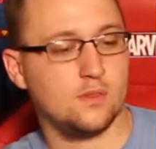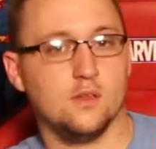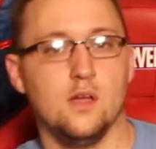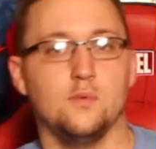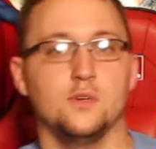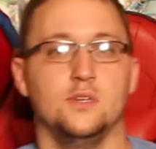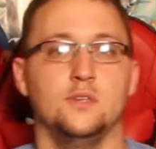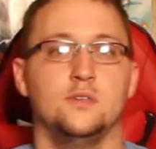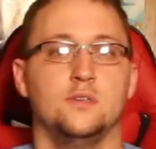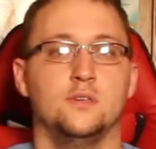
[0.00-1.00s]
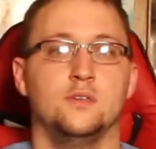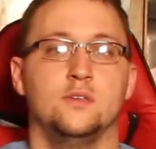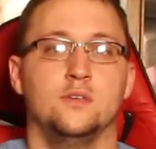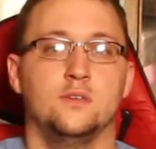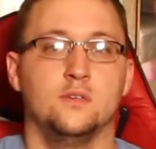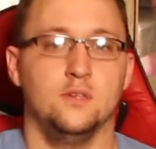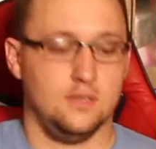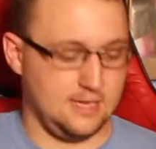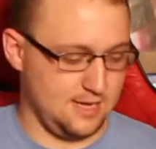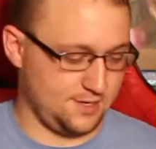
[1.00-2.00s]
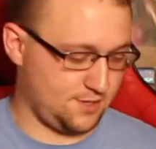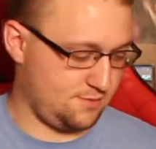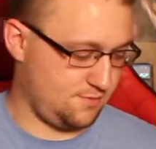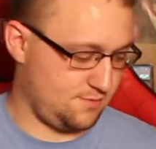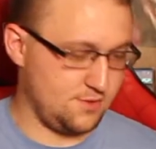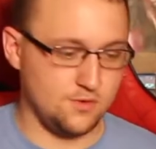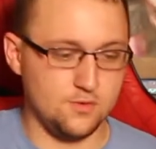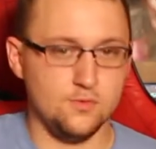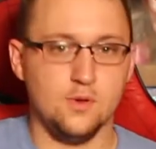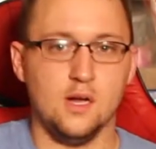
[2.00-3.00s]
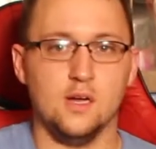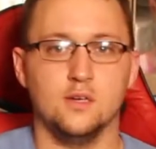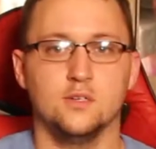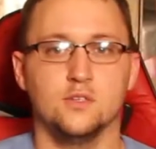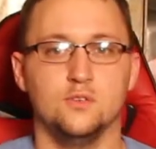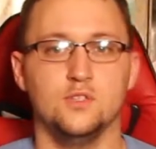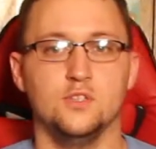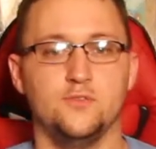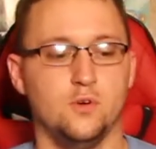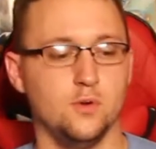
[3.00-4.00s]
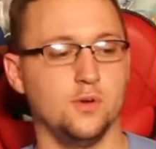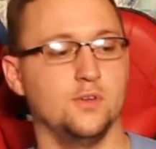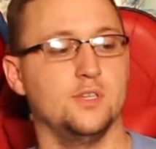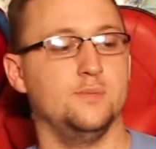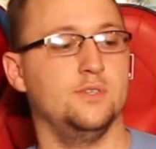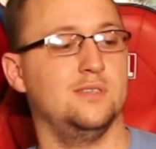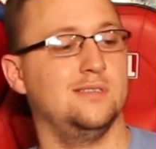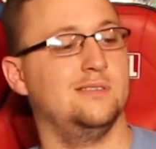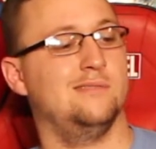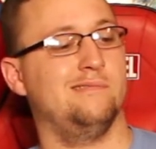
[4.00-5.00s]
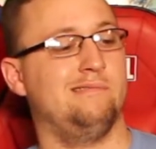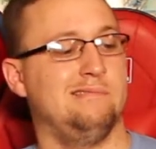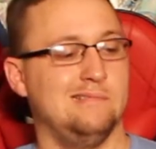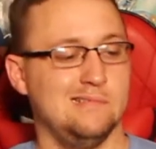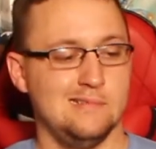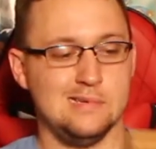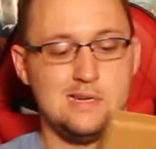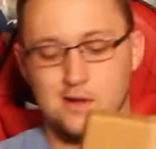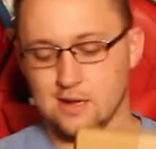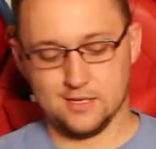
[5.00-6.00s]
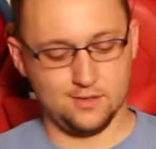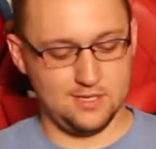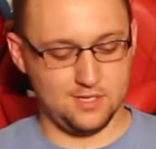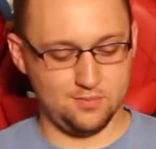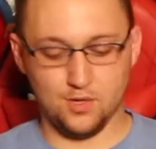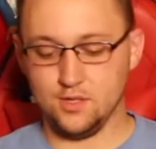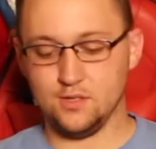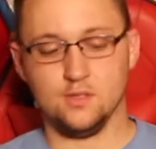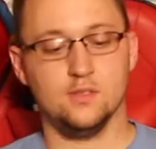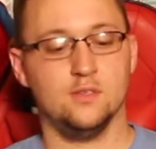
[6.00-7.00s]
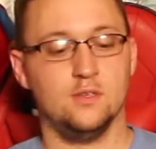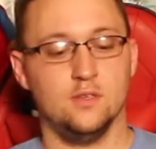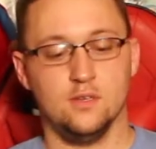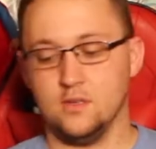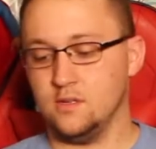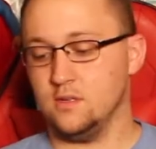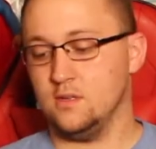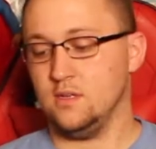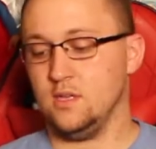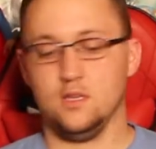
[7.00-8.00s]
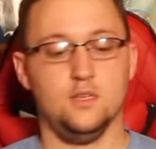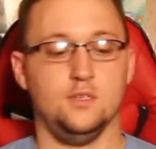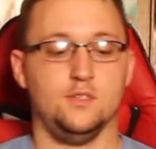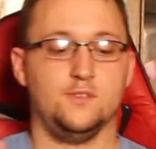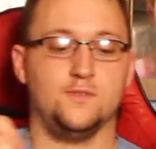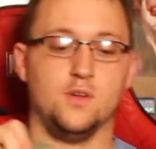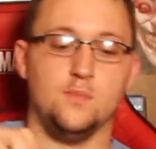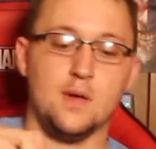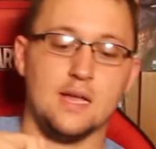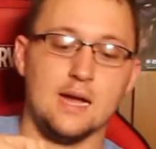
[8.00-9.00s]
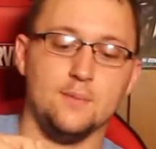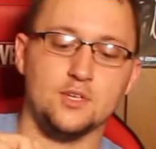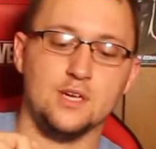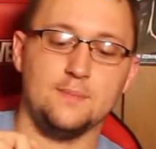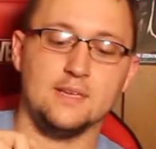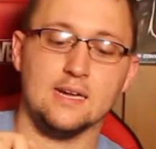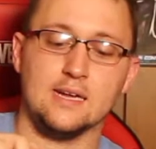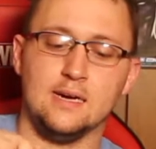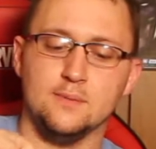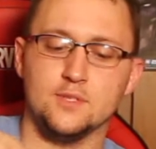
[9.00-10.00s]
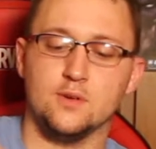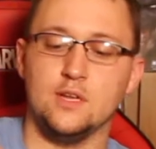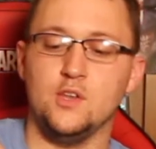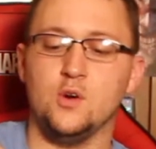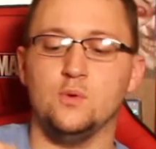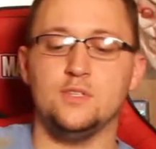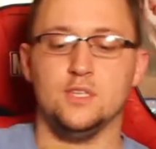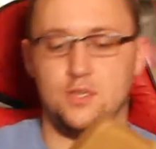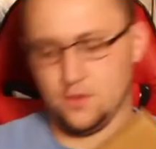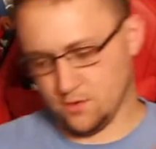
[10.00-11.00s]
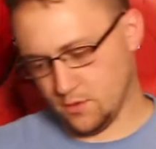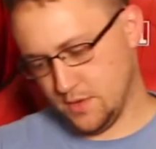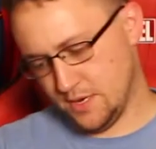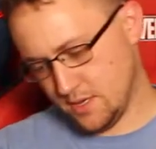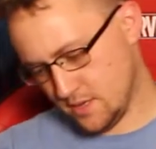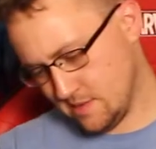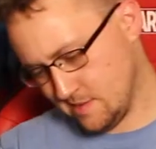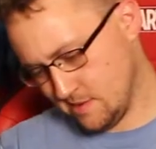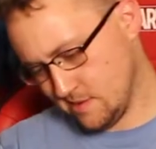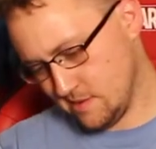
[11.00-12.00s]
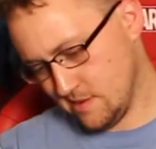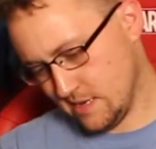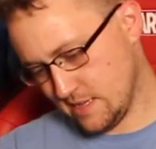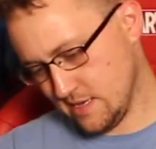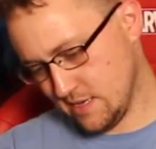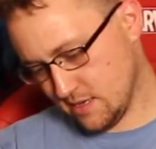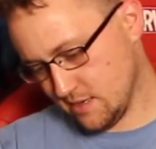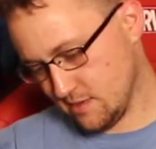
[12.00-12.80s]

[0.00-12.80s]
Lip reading: Alright, we're gonna, I guess, do scooch these forward or something. Alright, so this one is from mycomicshop.com, so I know what's in here already, I think.